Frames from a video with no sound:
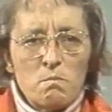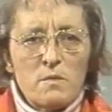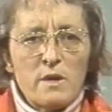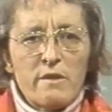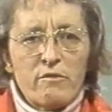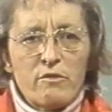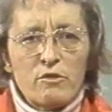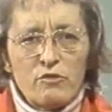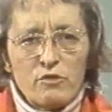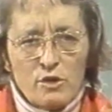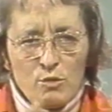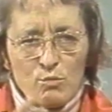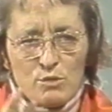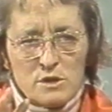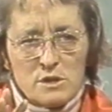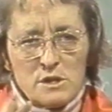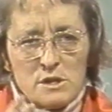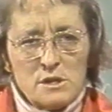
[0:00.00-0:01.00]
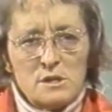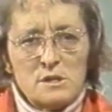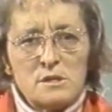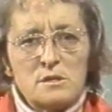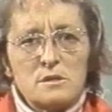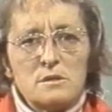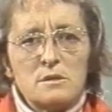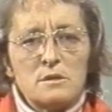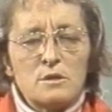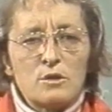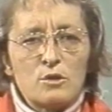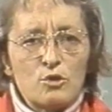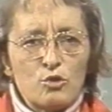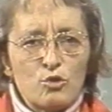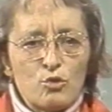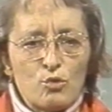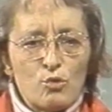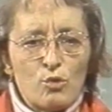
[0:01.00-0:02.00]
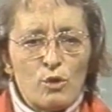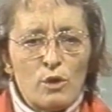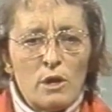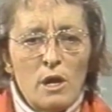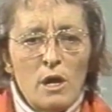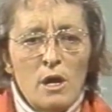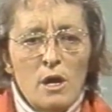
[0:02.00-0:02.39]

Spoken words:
Everything was his control.